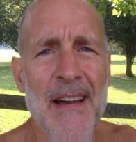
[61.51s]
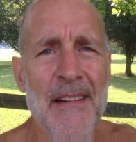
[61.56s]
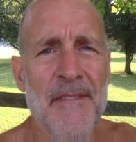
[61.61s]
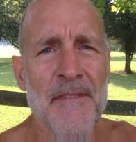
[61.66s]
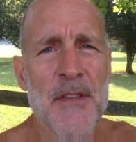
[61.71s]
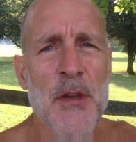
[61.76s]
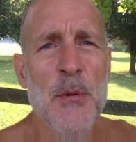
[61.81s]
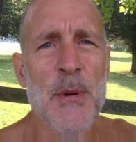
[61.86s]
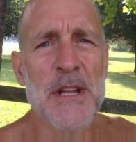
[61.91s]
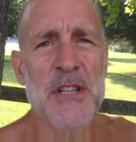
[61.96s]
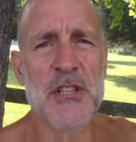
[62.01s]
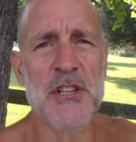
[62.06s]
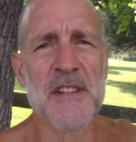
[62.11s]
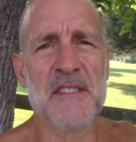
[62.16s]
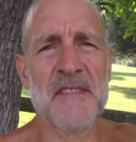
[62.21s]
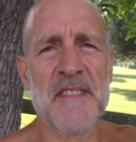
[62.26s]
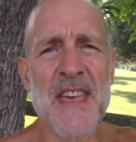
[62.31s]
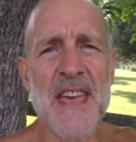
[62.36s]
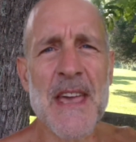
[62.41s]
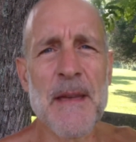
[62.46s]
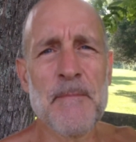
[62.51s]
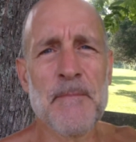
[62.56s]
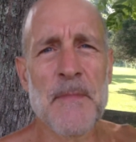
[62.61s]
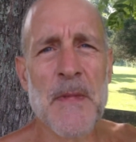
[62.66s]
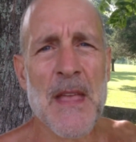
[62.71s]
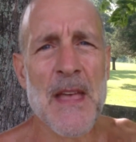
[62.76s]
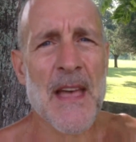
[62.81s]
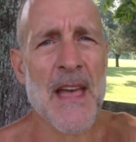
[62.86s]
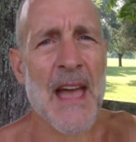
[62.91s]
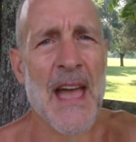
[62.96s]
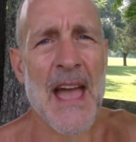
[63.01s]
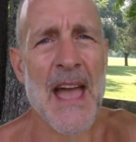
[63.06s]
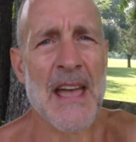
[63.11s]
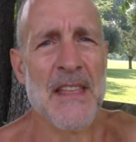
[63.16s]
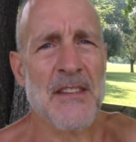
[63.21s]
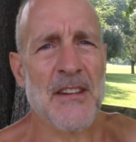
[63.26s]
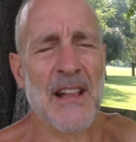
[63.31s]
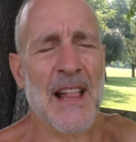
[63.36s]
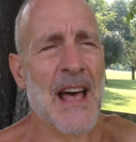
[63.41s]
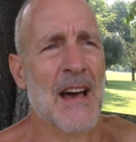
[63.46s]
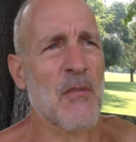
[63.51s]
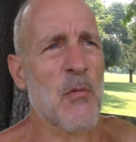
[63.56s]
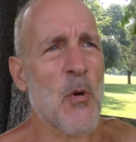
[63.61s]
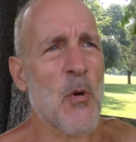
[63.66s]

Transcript: few inches deep, and you'll have